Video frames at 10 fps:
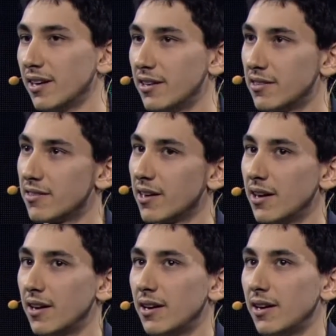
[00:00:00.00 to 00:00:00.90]
is
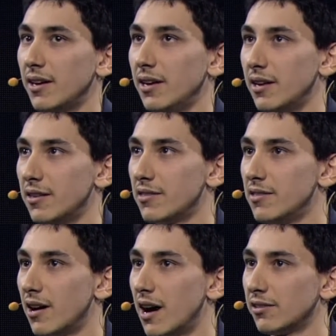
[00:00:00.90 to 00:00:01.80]

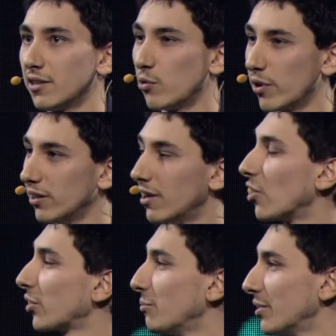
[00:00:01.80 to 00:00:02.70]
not a real
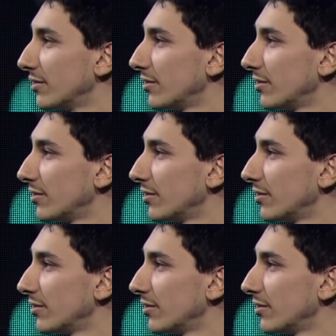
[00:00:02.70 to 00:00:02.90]
argument.